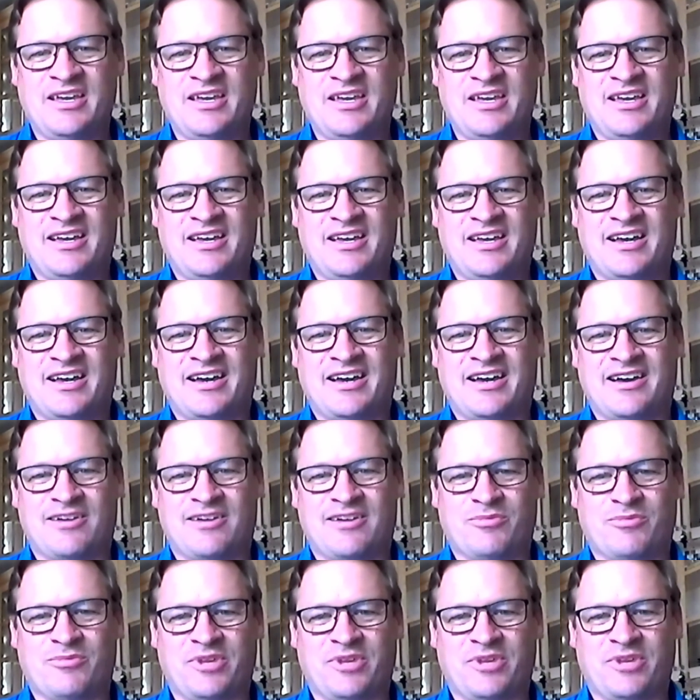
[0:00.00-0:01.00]
I
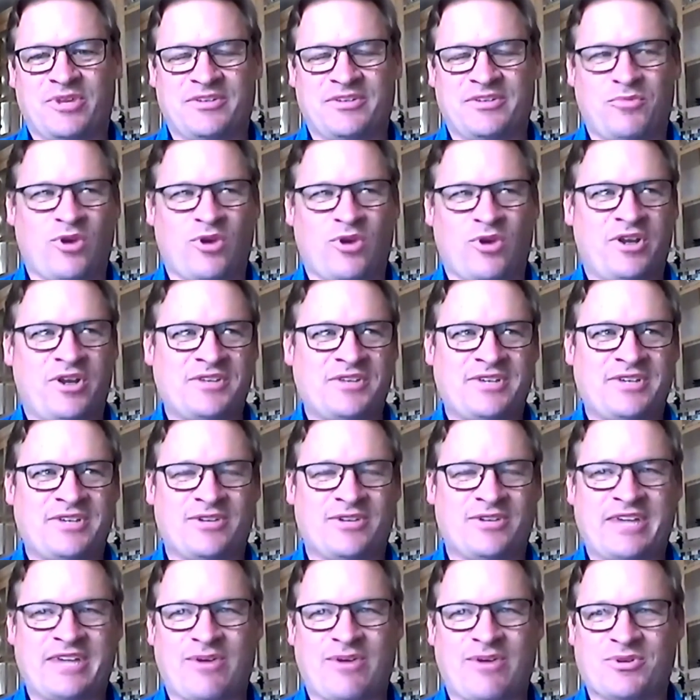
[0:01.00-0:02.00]
did work at a cell
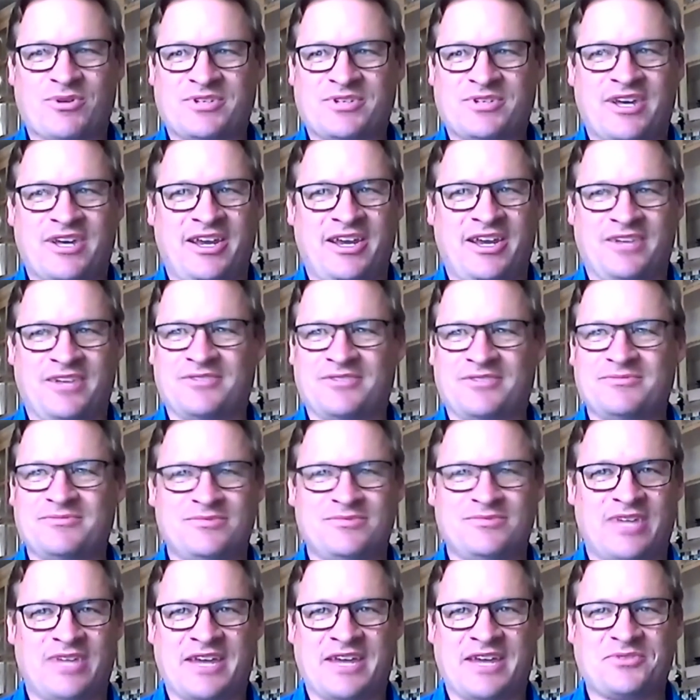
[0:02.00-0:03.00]
tower site
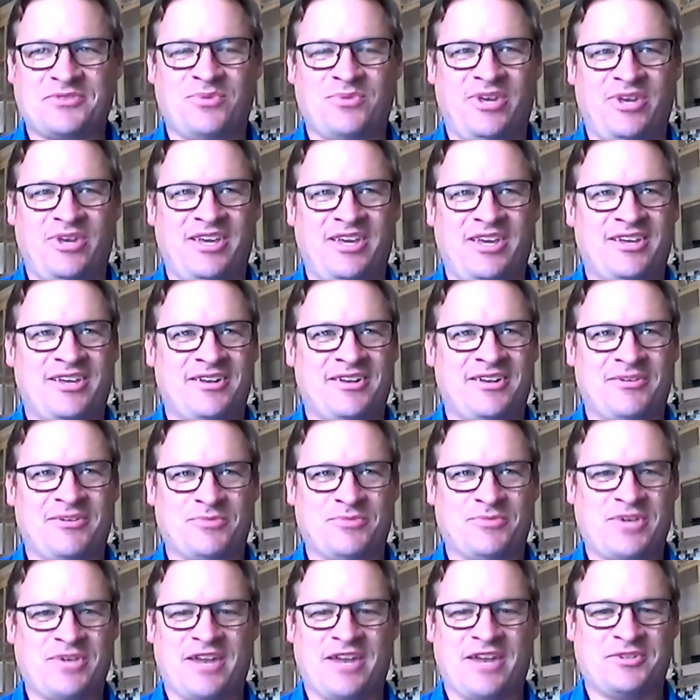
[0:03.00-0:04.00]
last week and was
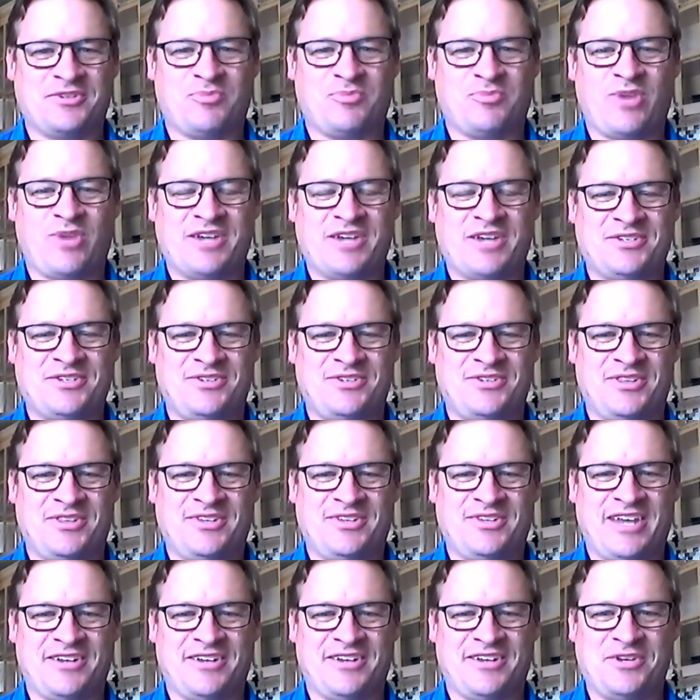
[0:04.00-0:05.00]
kind of surprised to see the
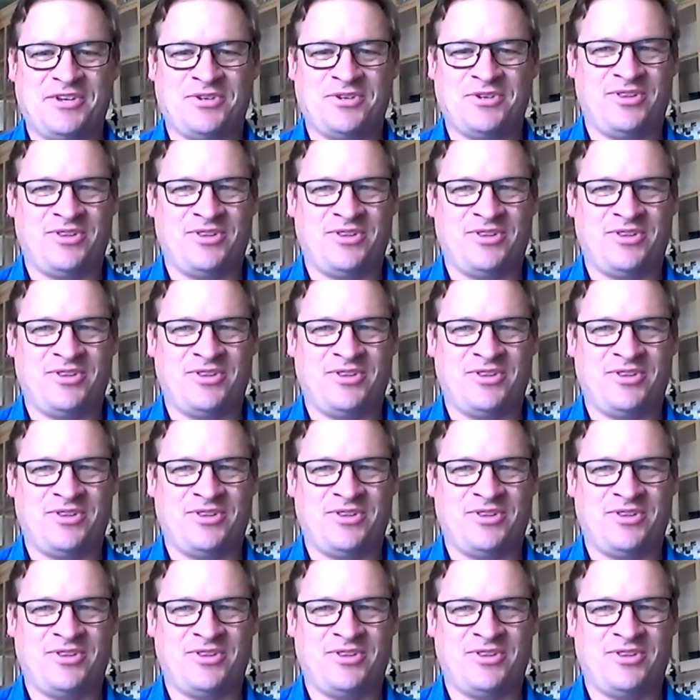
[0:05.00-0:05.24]
technician there